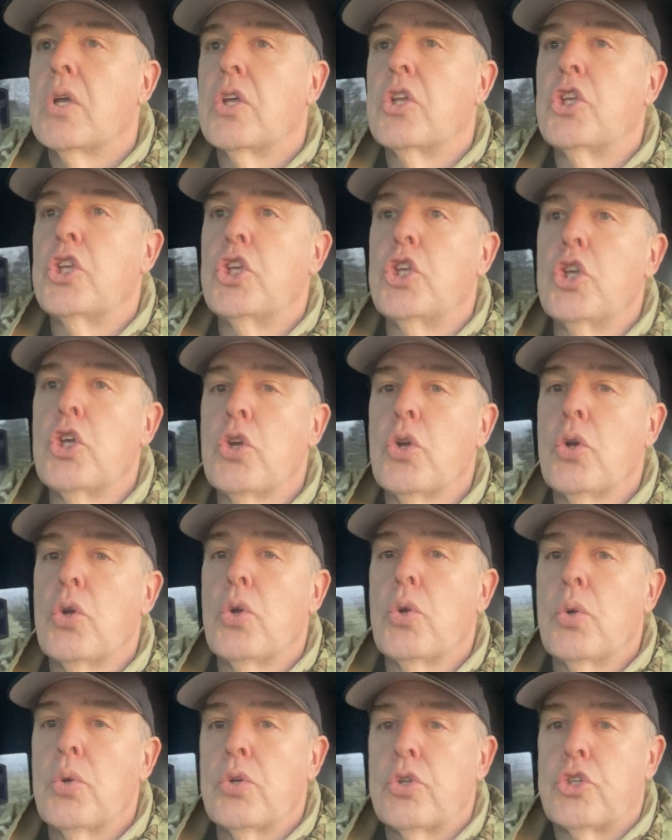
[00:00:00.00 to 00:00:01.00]

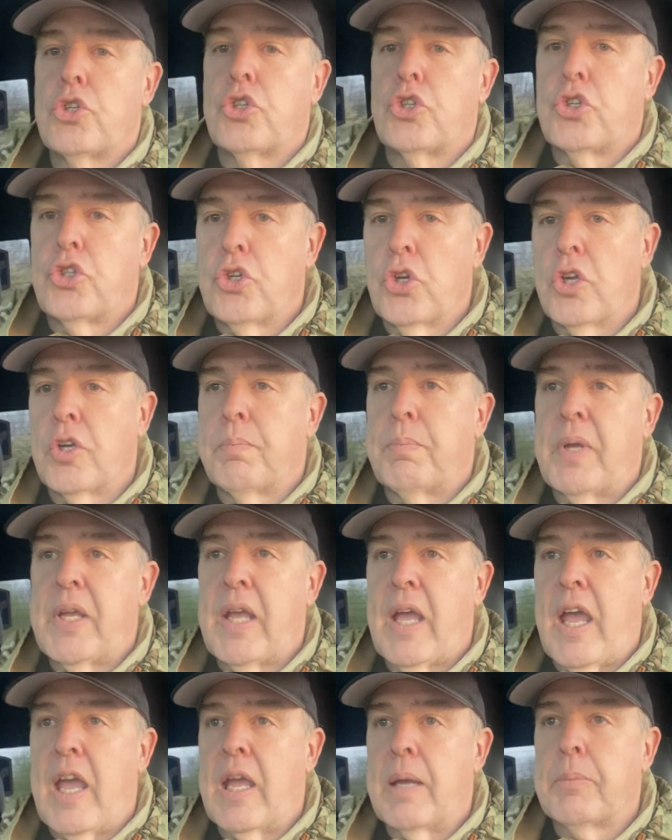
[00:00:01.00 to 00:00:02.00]
you should
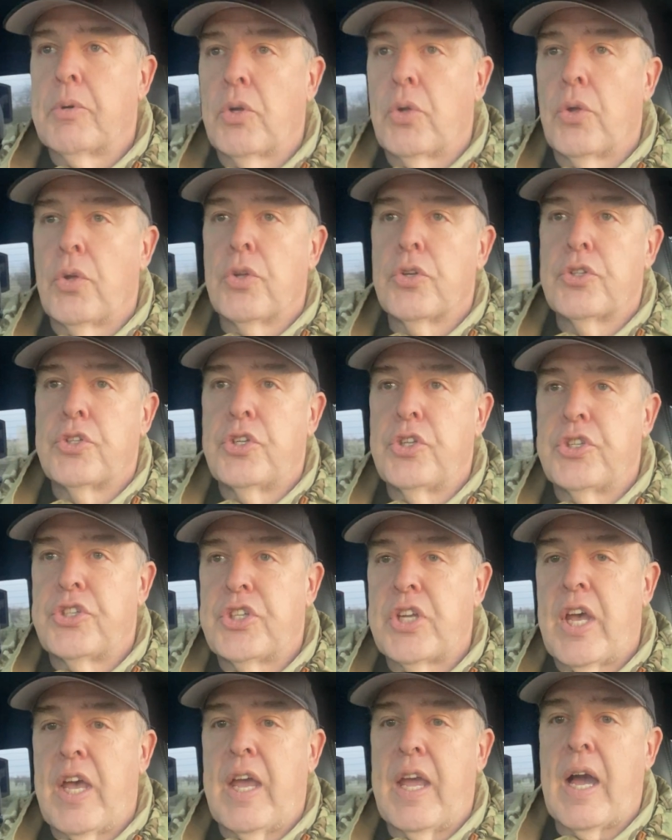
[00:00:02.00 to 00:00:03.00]
be able to
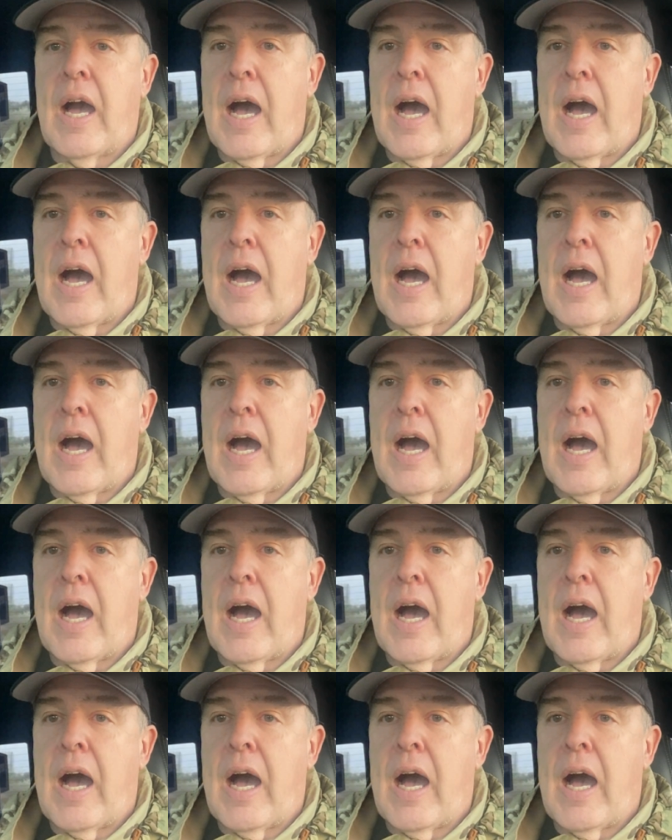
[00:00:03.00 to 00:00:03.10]
say,